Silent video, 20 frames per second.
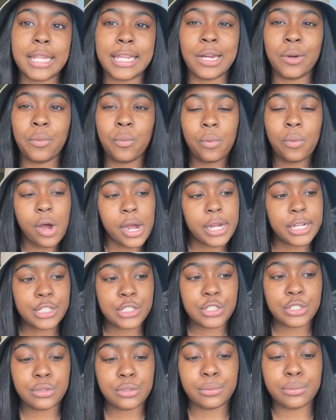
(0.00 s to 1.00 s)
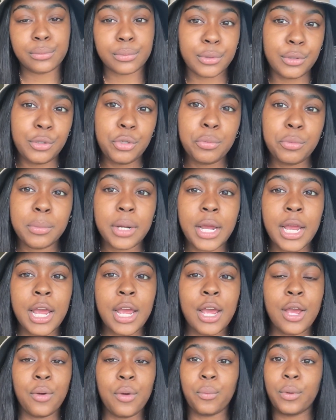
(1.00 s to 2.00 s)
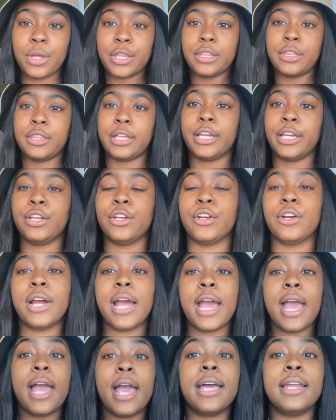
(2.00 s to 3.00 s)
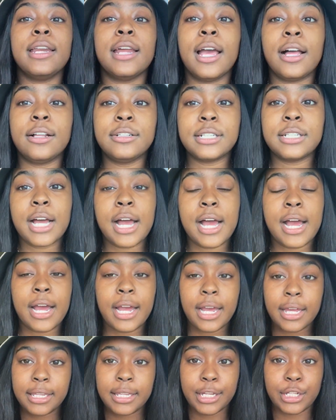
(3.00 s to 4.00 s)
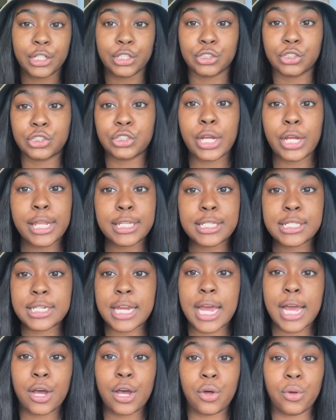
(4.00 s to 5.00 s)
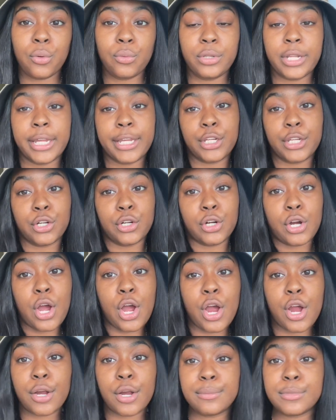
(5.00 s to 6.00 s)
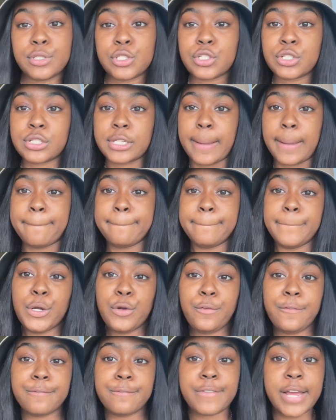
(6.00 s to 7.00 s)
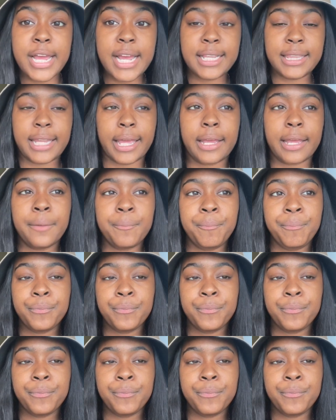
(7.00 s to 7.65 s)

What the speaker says: Like walk into the room with like your head held high, like your chest out, like your arms just like moving, like